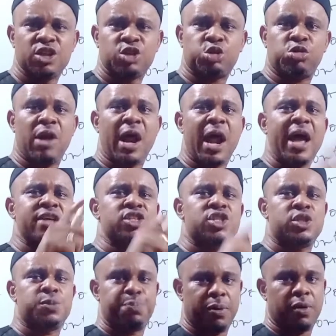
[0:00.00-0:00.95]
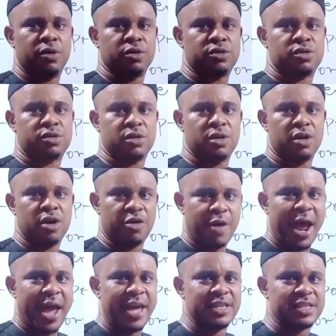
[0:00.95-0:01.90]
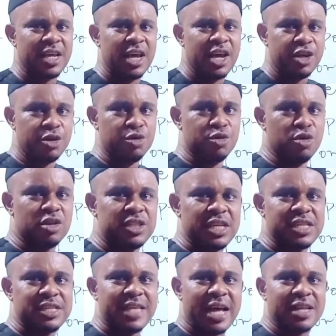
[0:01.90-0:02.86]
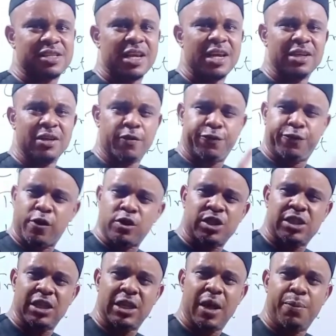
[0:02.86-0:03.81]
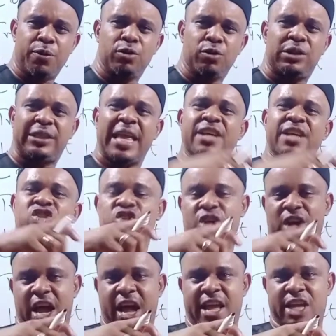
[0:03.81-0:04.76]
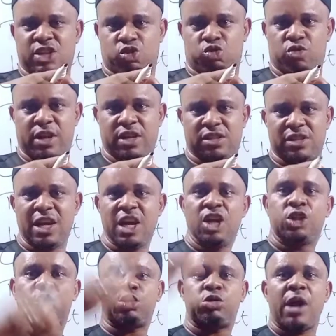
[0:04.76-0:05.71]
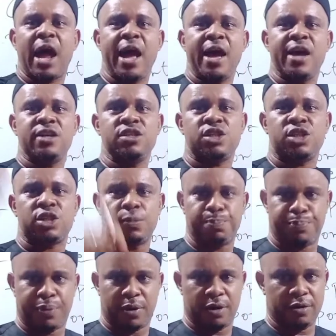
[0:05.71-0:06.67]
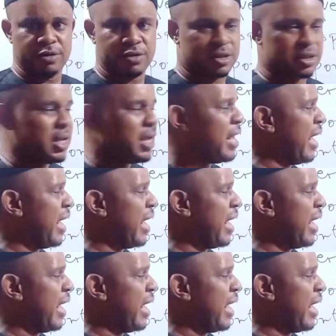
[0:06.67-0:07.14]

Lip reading: Transport. All right? You notice that the first syllable takes the higher stress. Transport.